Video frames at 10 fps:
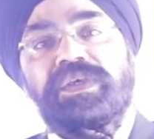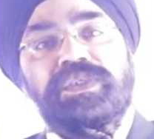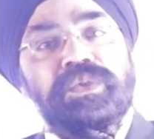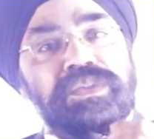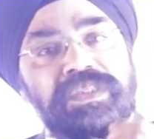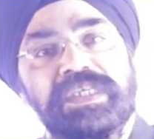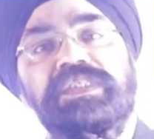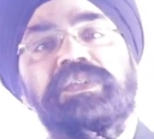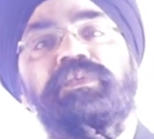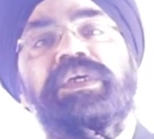So
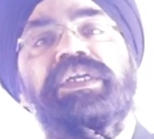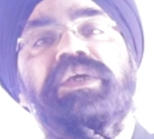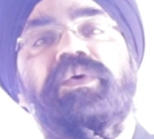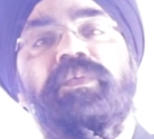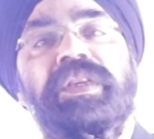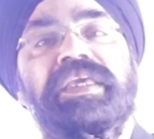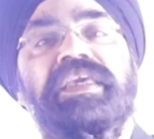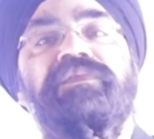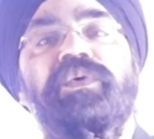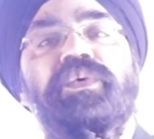this video will
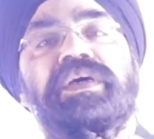give you